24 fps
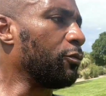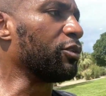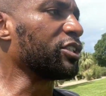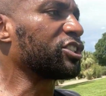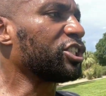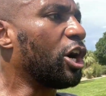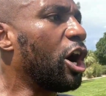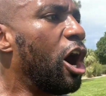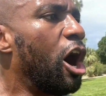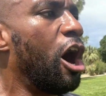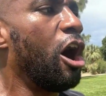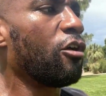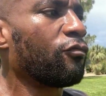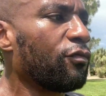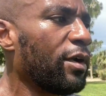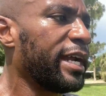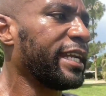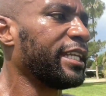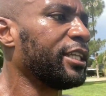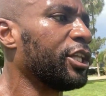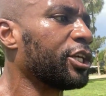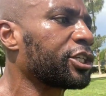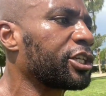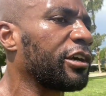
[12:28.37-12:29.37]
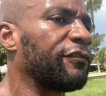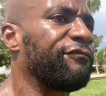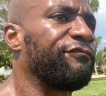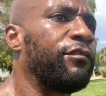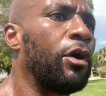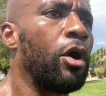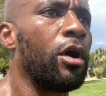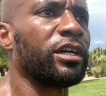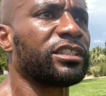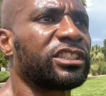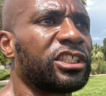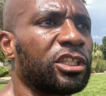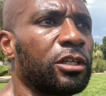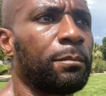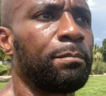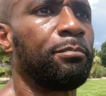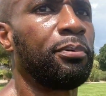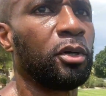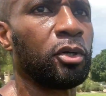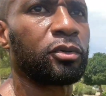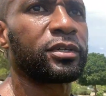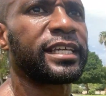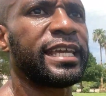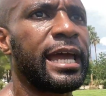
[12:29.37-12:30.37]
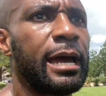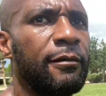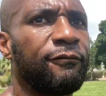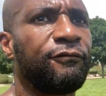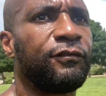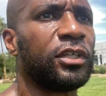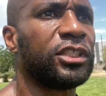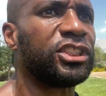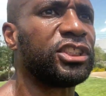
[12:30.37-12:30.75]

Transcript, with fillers: was already looking forward to the boot camp for